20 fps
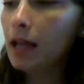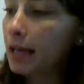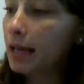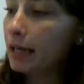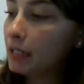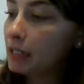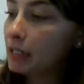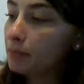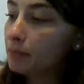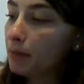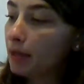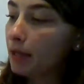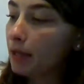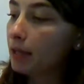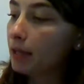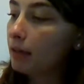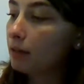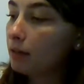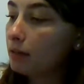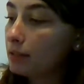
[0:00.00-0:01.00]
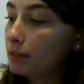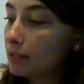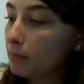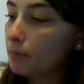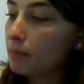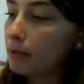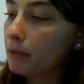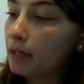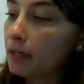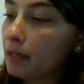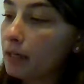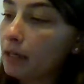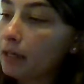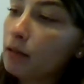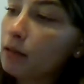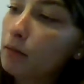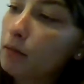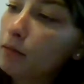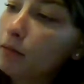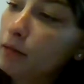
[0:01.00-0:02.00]
And it's by somebody
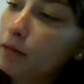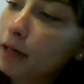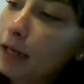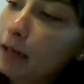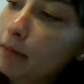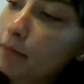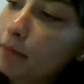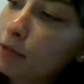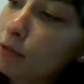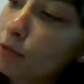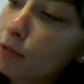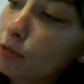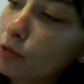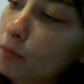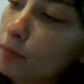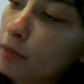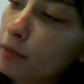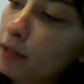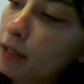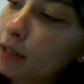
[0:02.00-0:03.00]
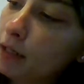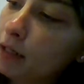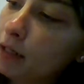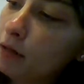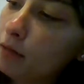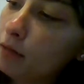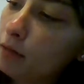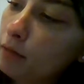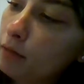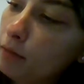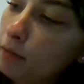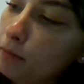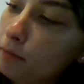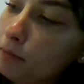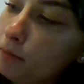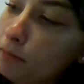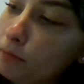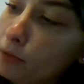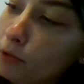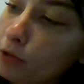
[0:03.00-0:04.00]
named Norman
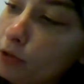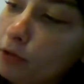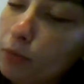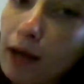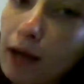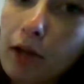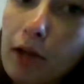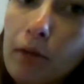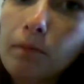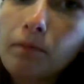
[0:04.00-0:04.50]
Birdwell.